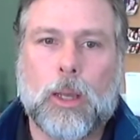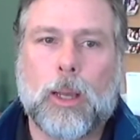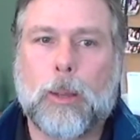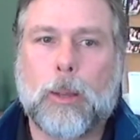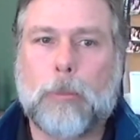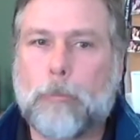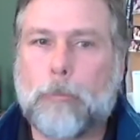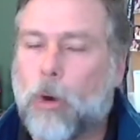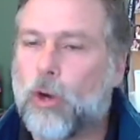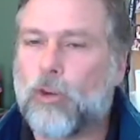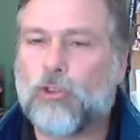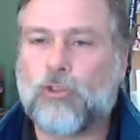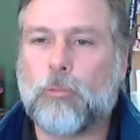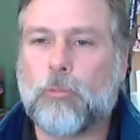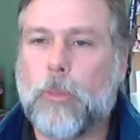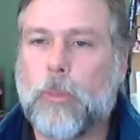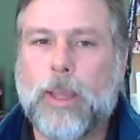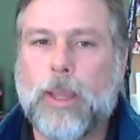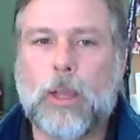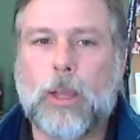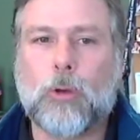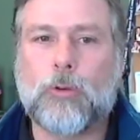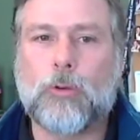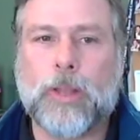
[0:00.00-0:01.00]
March
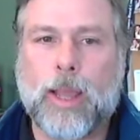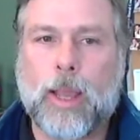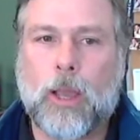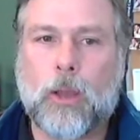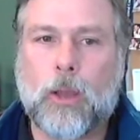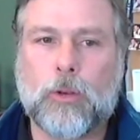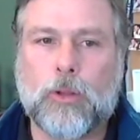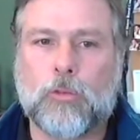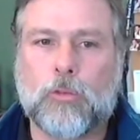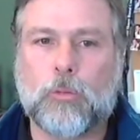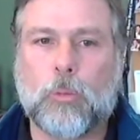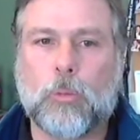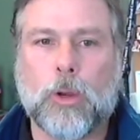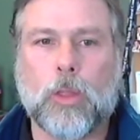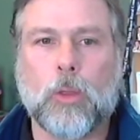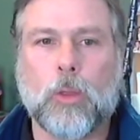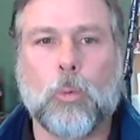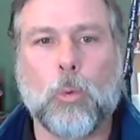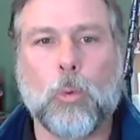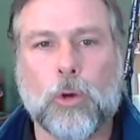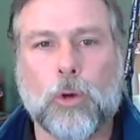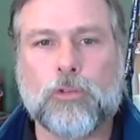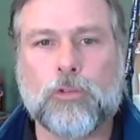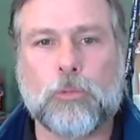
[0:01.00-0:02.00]
may go down as one of
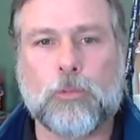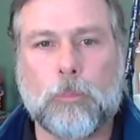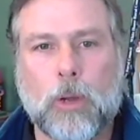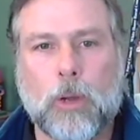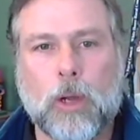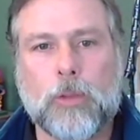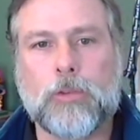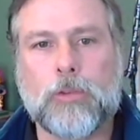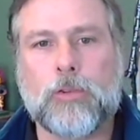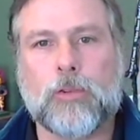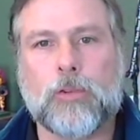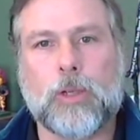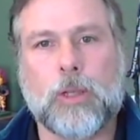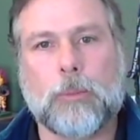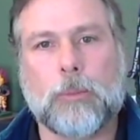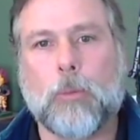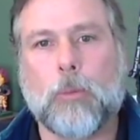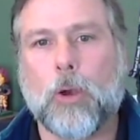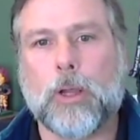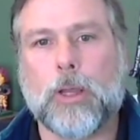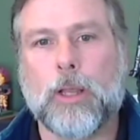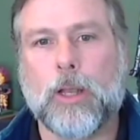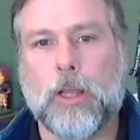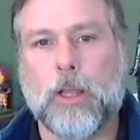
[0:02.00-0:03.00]
the worst months in
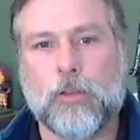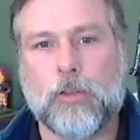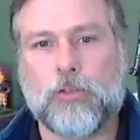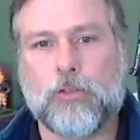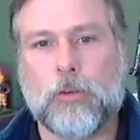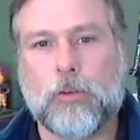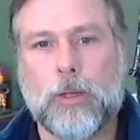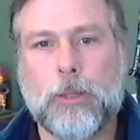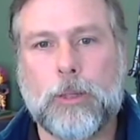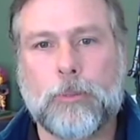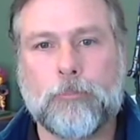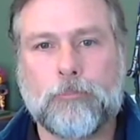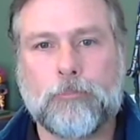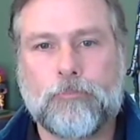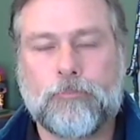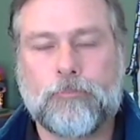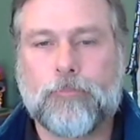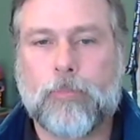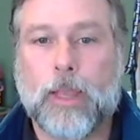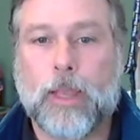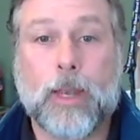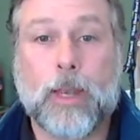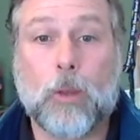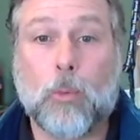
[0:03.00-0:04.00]
market history,
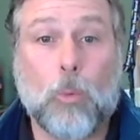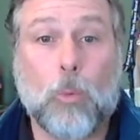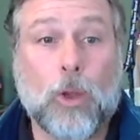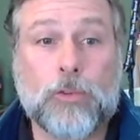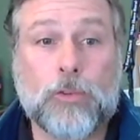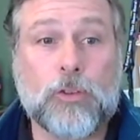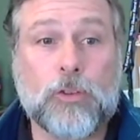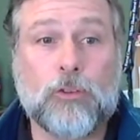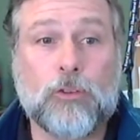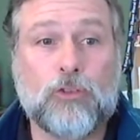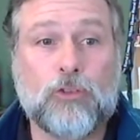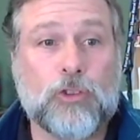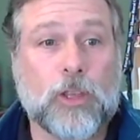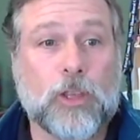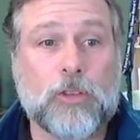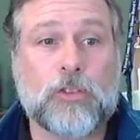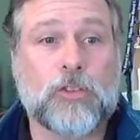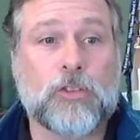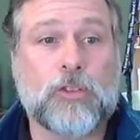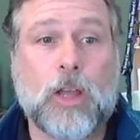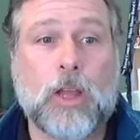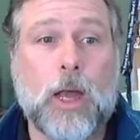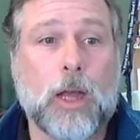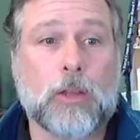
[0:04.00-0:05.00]
and it wasn't
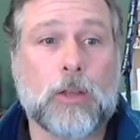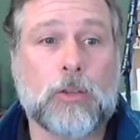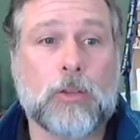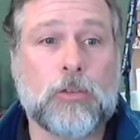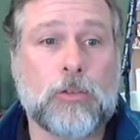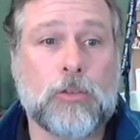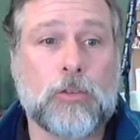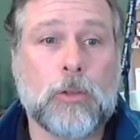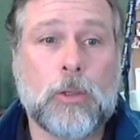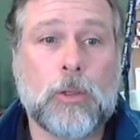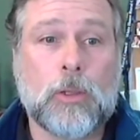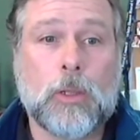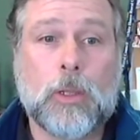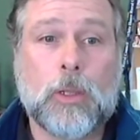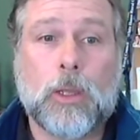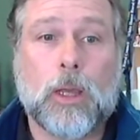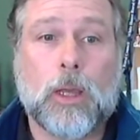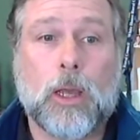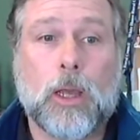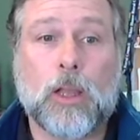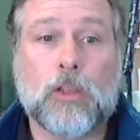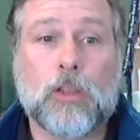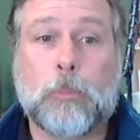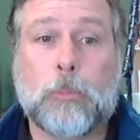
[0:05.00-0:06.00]
just stocks.
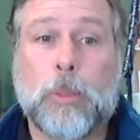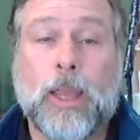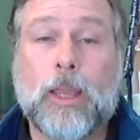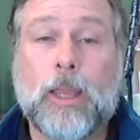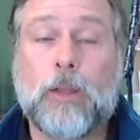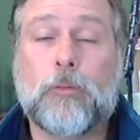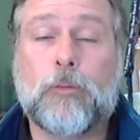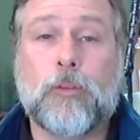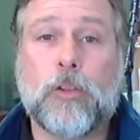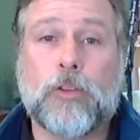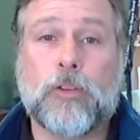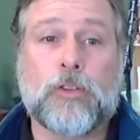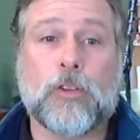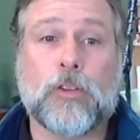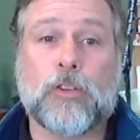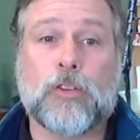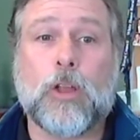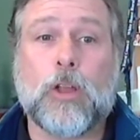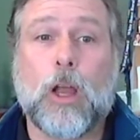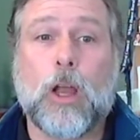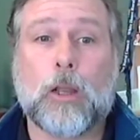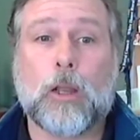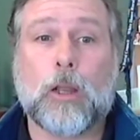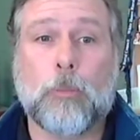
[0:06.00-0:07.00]
As painful as the
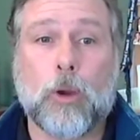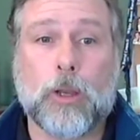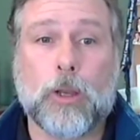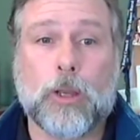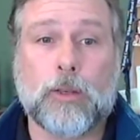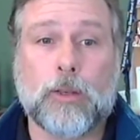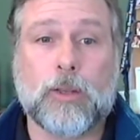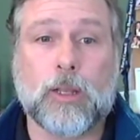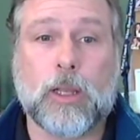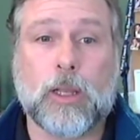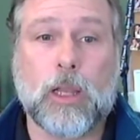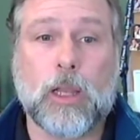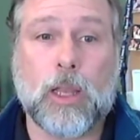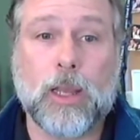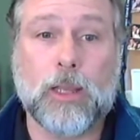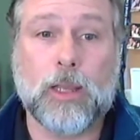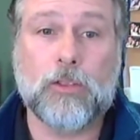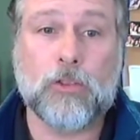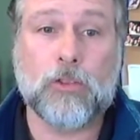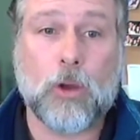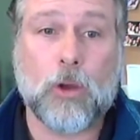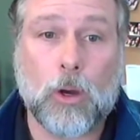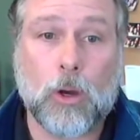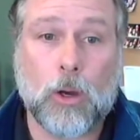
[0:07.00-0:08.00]
stock market
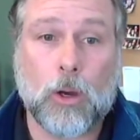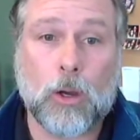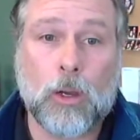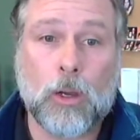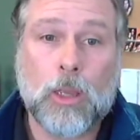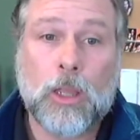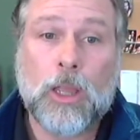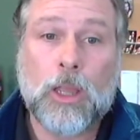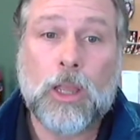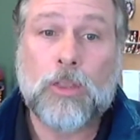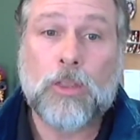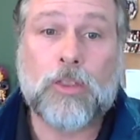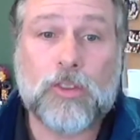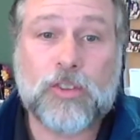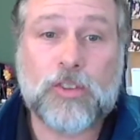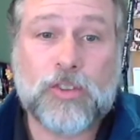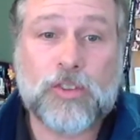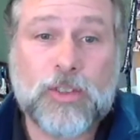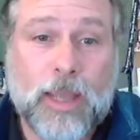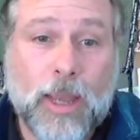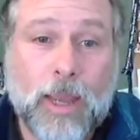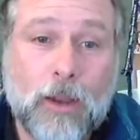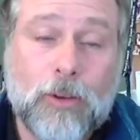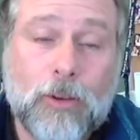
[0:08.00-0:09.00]
declines are, the
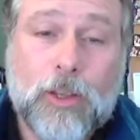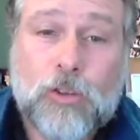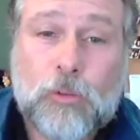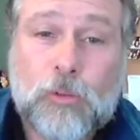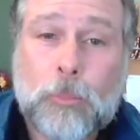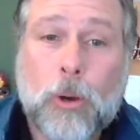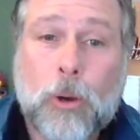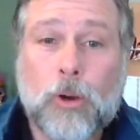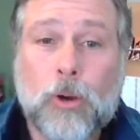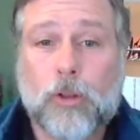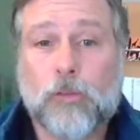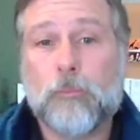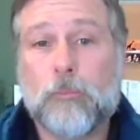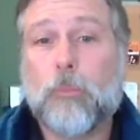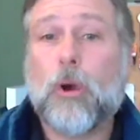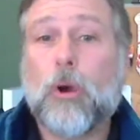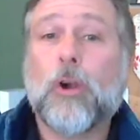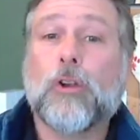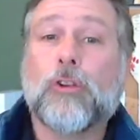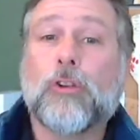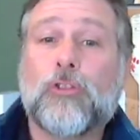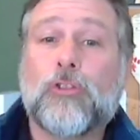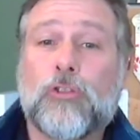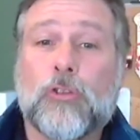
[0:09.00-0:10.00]
scariest part of
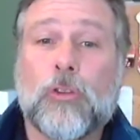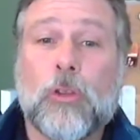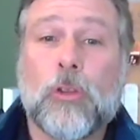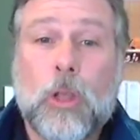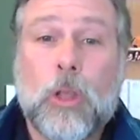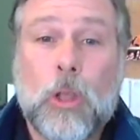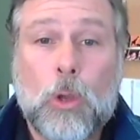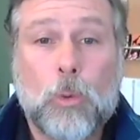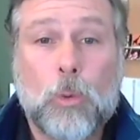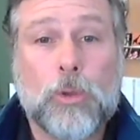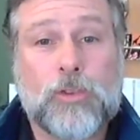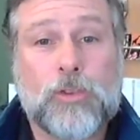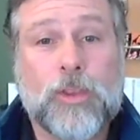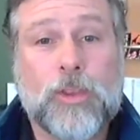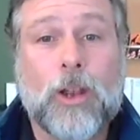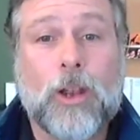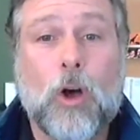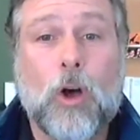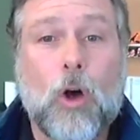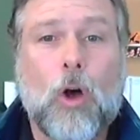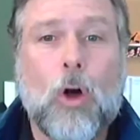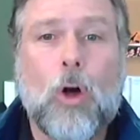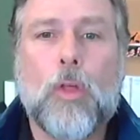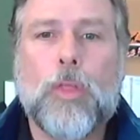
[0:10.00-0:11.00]
March was
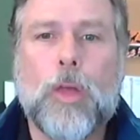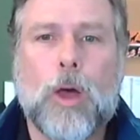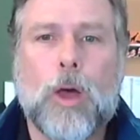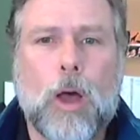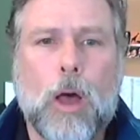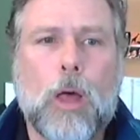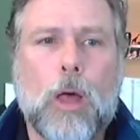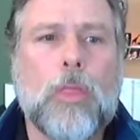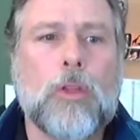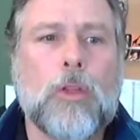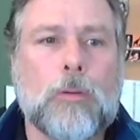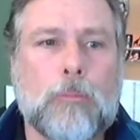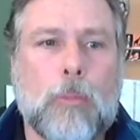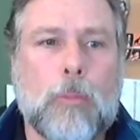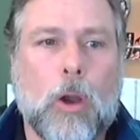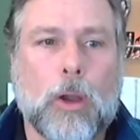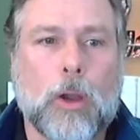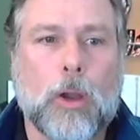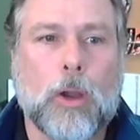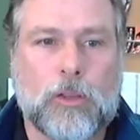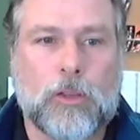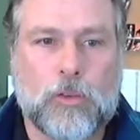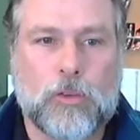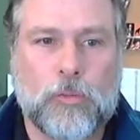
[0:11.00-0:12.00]
that all the other
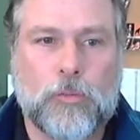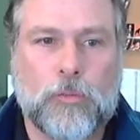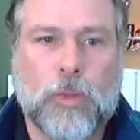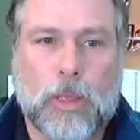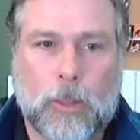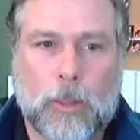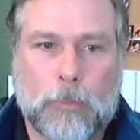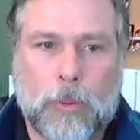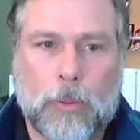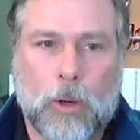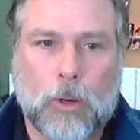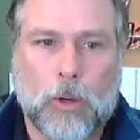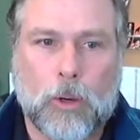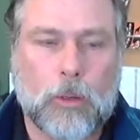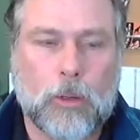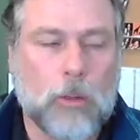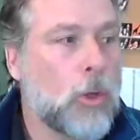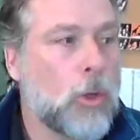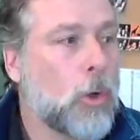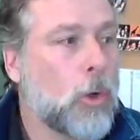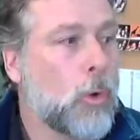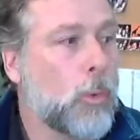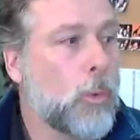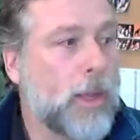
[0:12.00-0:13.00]
markets fell apart.
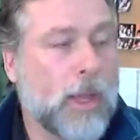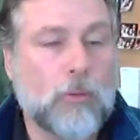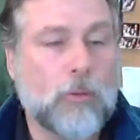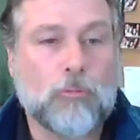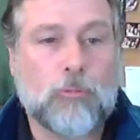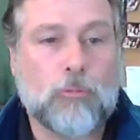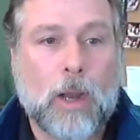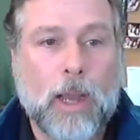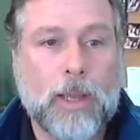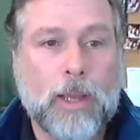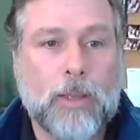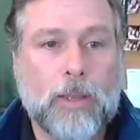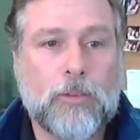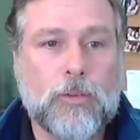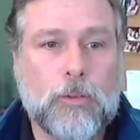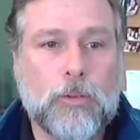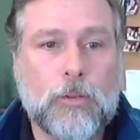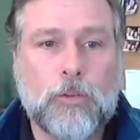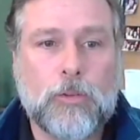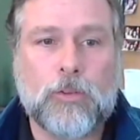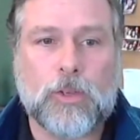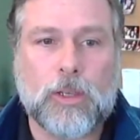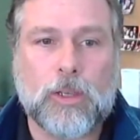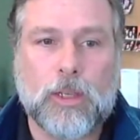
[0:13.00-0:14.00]
We had
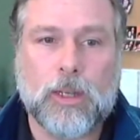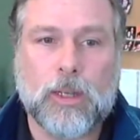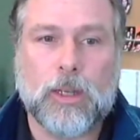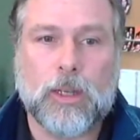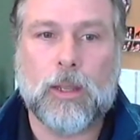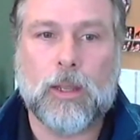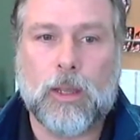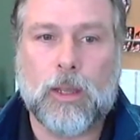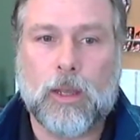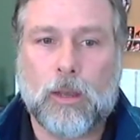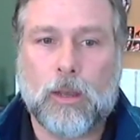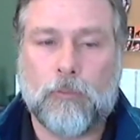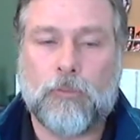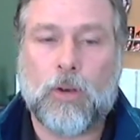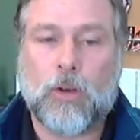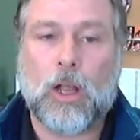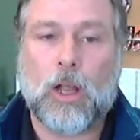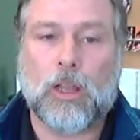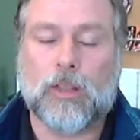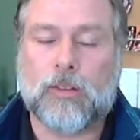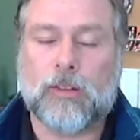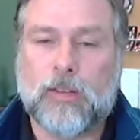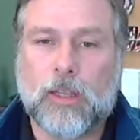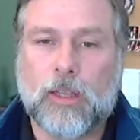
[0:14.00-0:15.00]
rises in
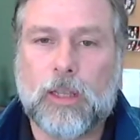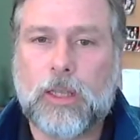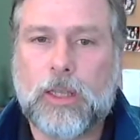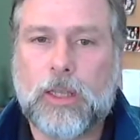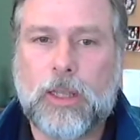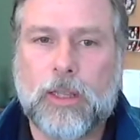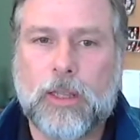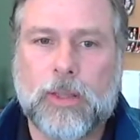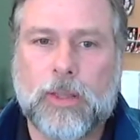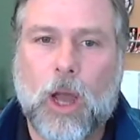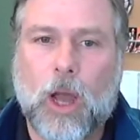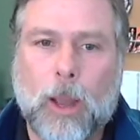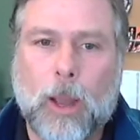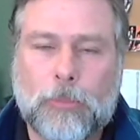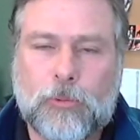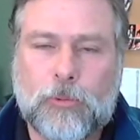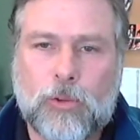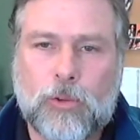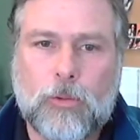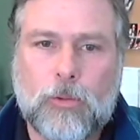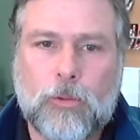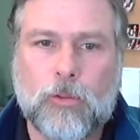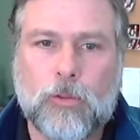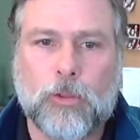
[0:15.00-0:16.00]
volatility in the
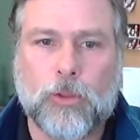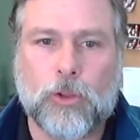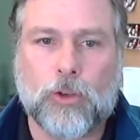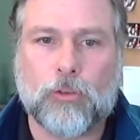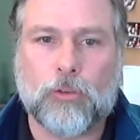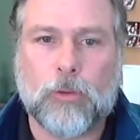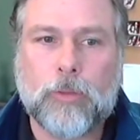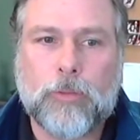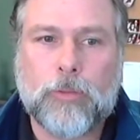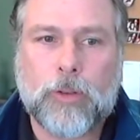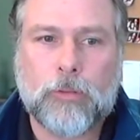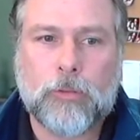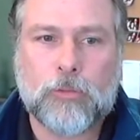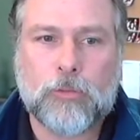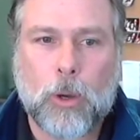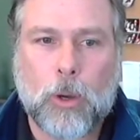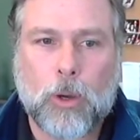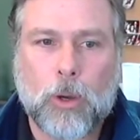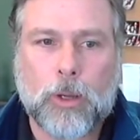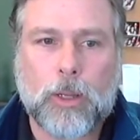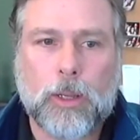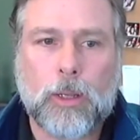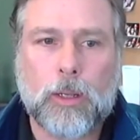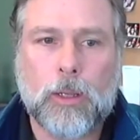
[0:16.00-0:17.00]
options and the derivatives
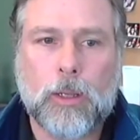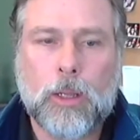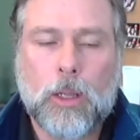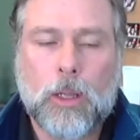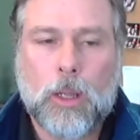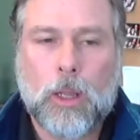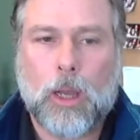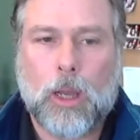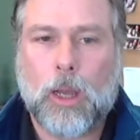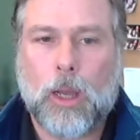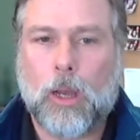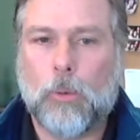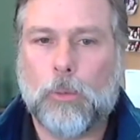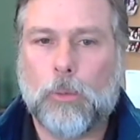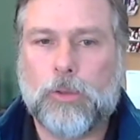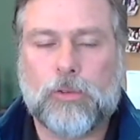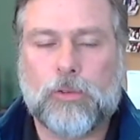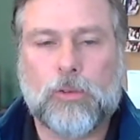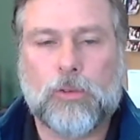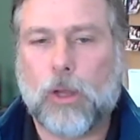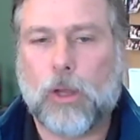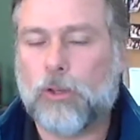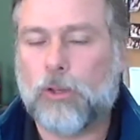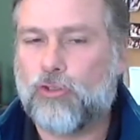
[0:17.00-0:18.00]
market. We
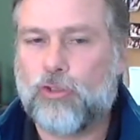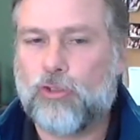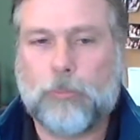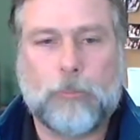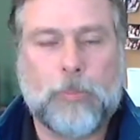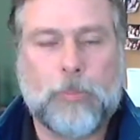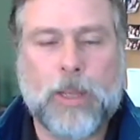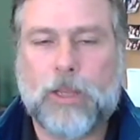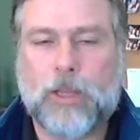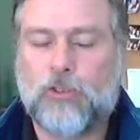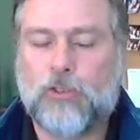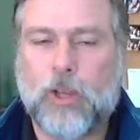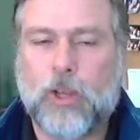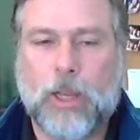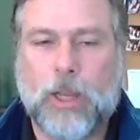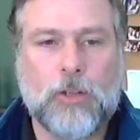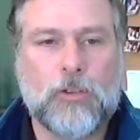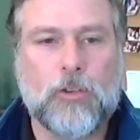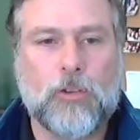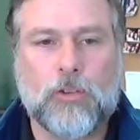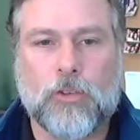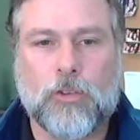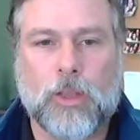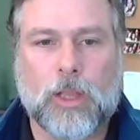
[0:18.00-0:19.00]
saw big
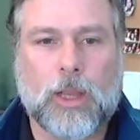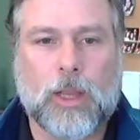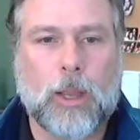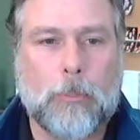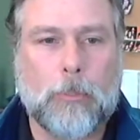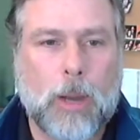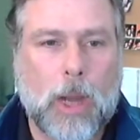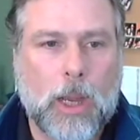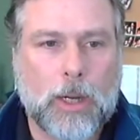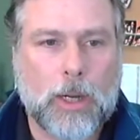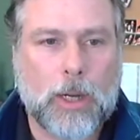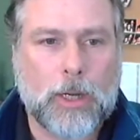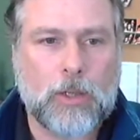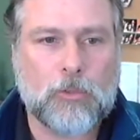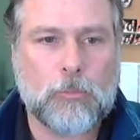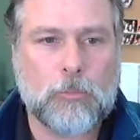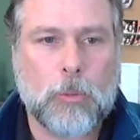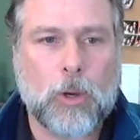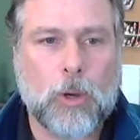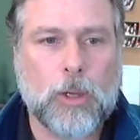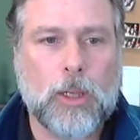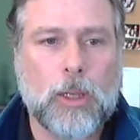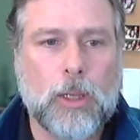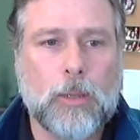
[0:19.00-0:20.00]
changes in the commodities
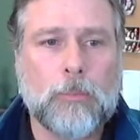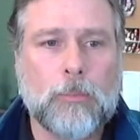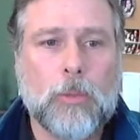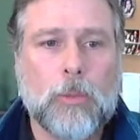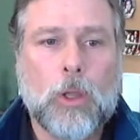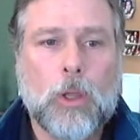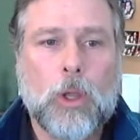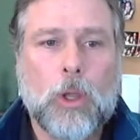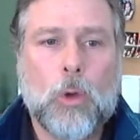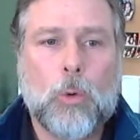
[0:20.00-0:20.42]
market.